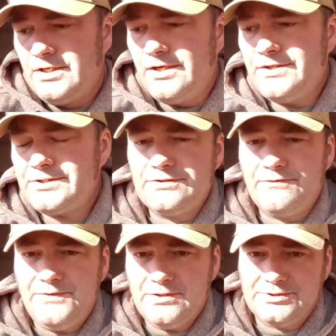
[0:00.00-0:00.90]
Now this is a
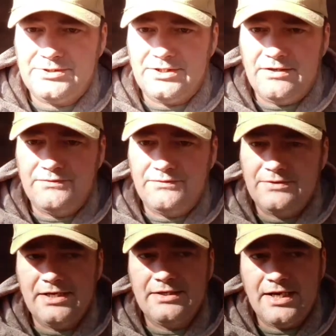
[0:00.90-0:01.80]
failsafe
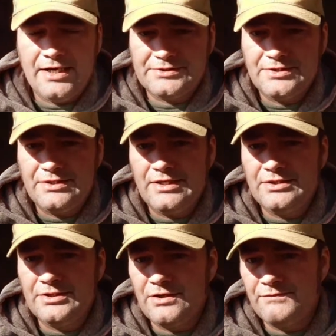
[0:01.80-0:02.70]
that NASA
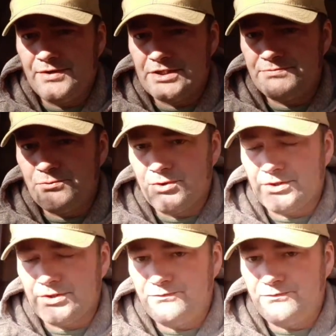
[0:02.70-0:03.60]
and the government has been
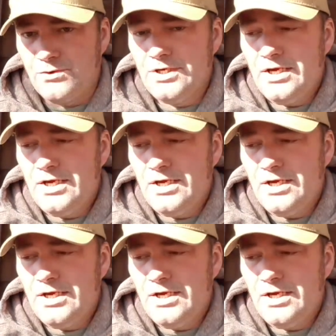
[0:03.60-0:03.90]
working for